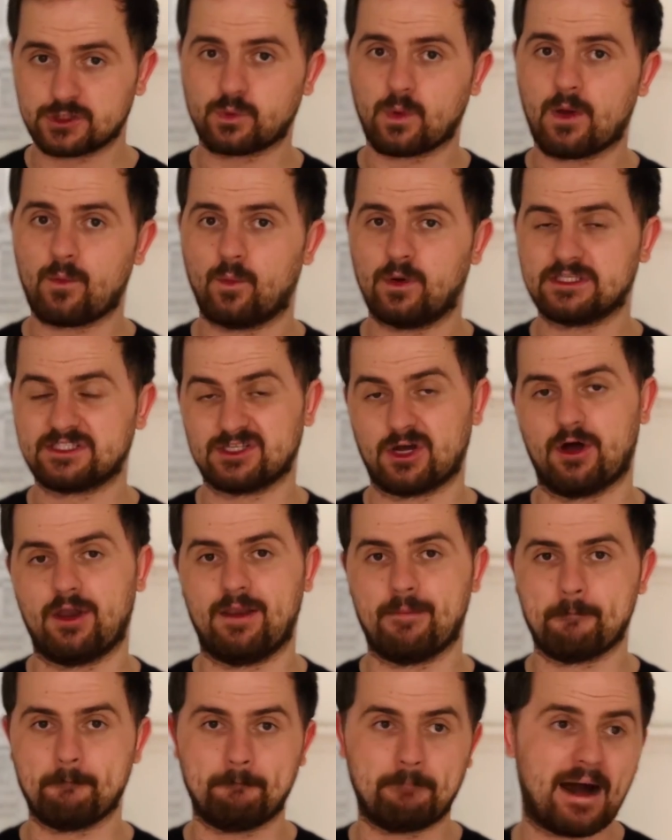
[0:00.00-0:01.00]
one was
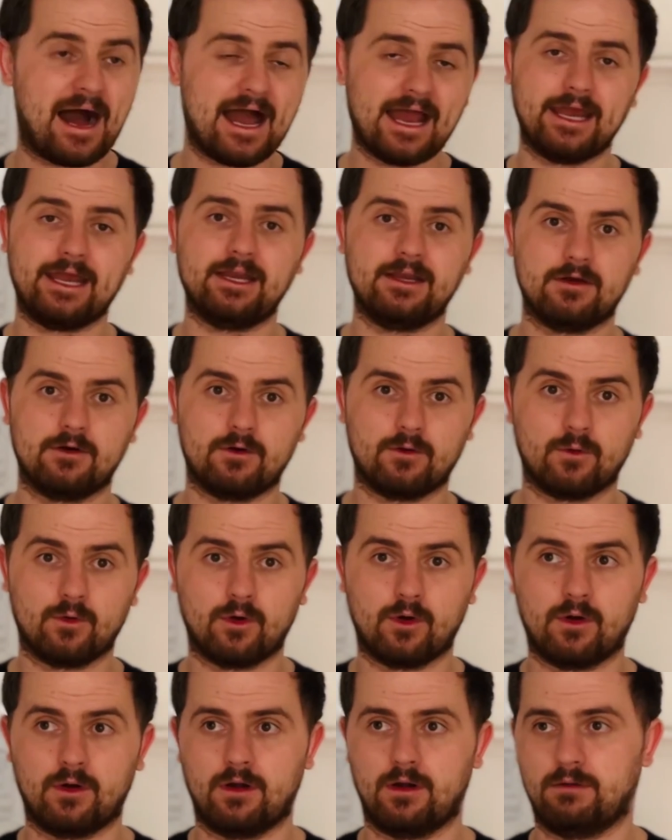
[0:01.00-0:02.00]
on buying
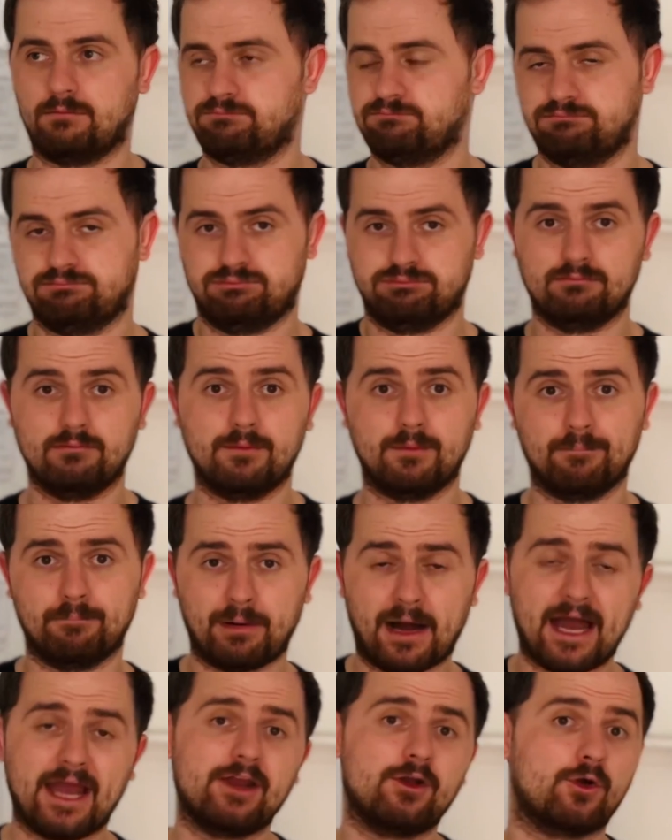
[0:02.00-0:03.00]
or
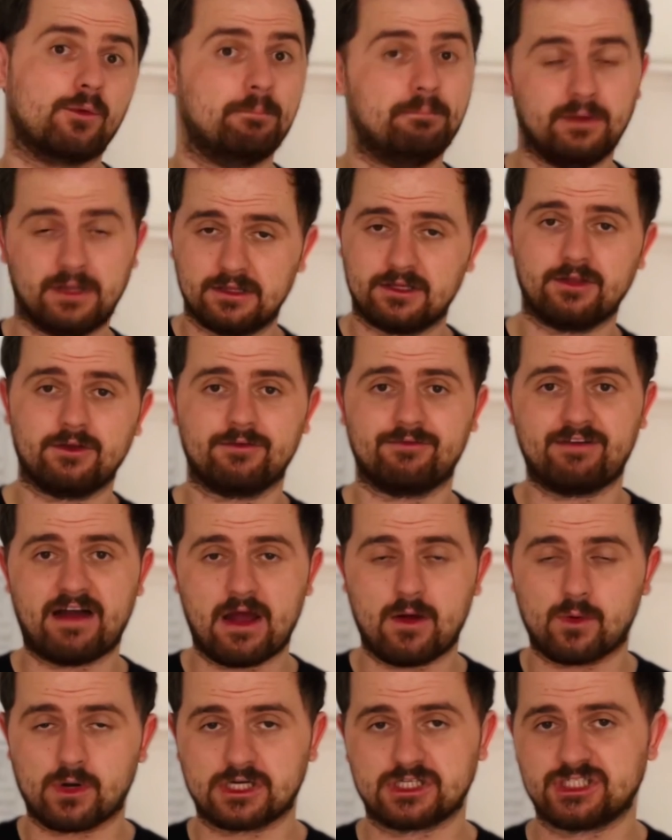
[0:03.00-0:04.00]
building your
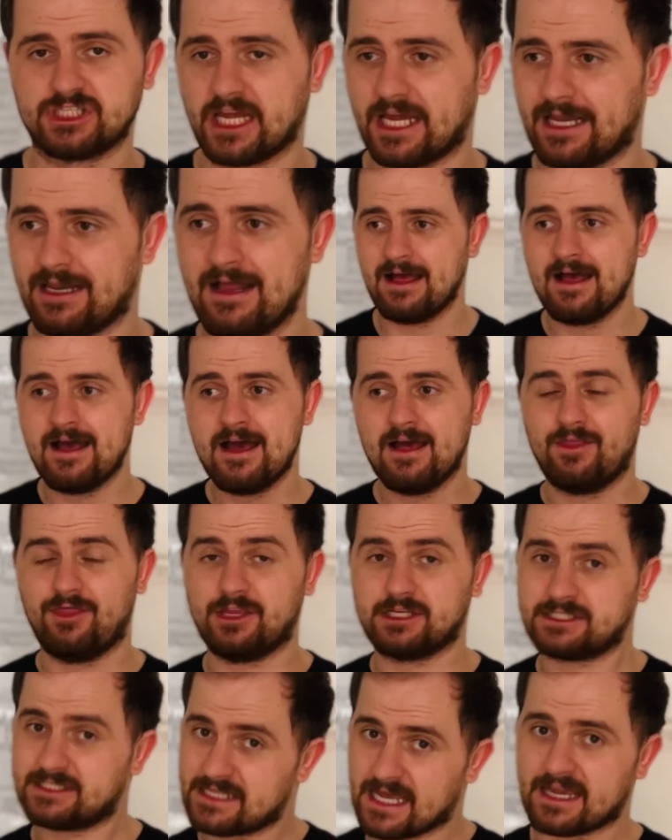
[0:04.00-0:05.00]
fireworks stand. The
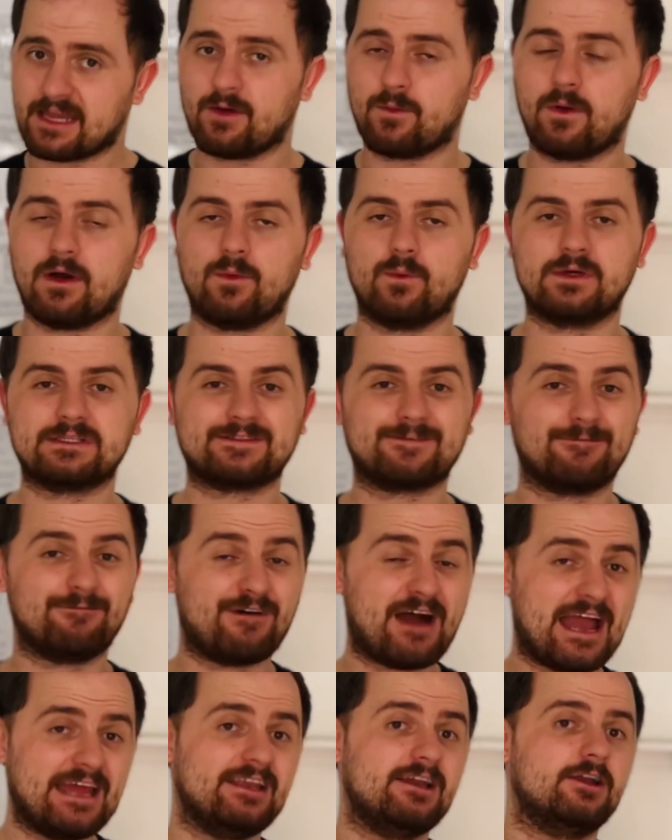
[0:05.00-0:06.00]
second one was
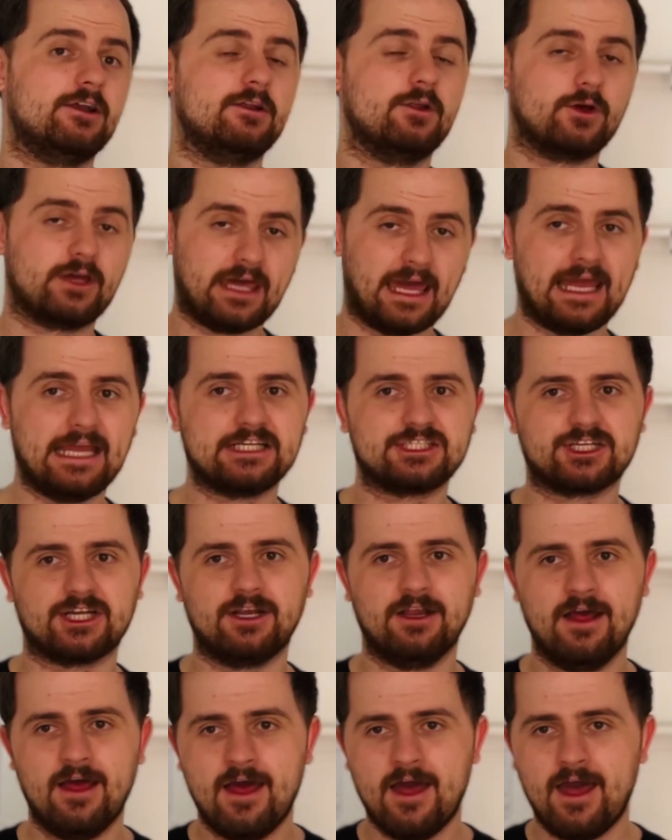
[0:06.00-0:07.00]
finding a location.